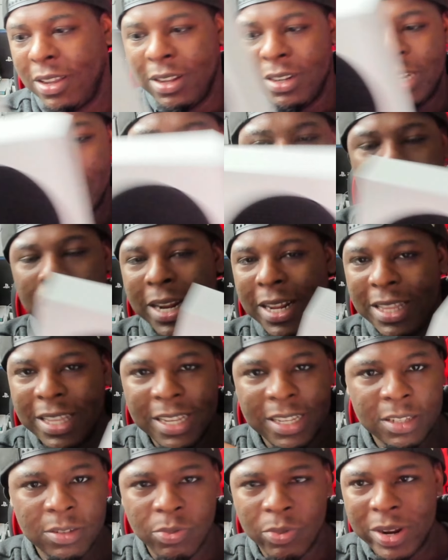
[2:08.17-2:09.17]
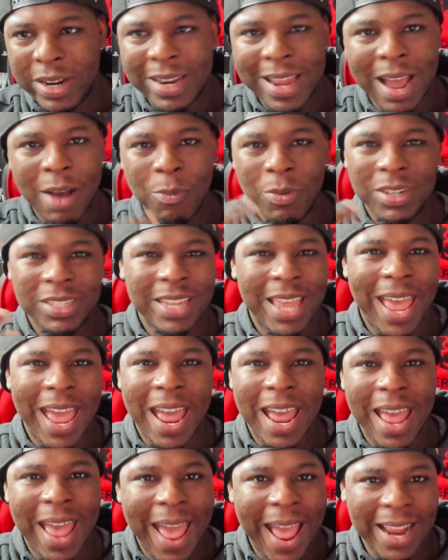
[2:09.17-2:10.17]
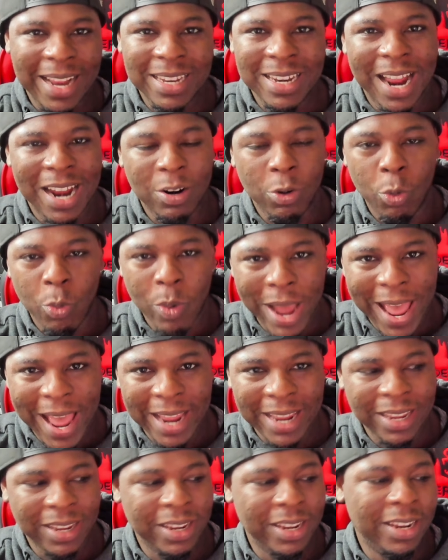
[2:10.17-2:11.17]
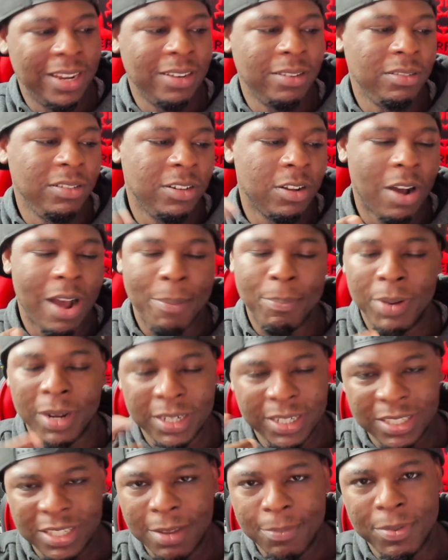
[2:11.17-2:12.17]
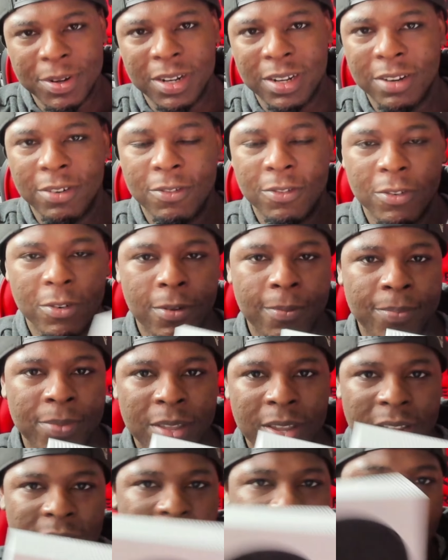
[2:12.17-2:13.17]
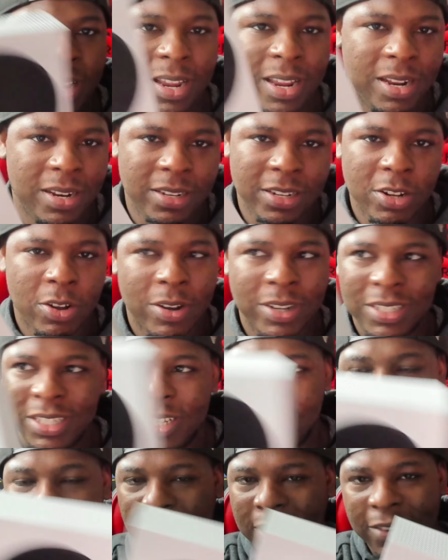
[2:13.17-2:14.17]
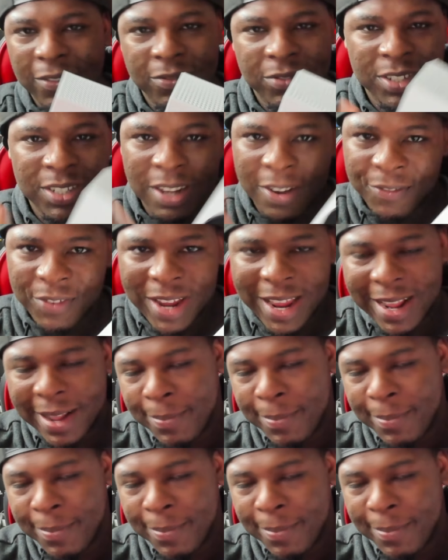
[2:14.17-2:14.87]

They play this when that one's acting out of whack, and I plug this up in the living room, and it's just full of stuff like